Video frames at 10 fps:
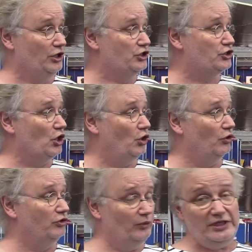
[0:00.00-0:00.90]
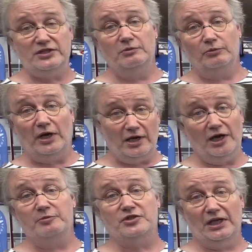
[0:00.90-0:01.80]
So the reason why
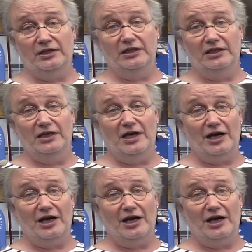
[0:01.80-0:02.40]
I'm standing here,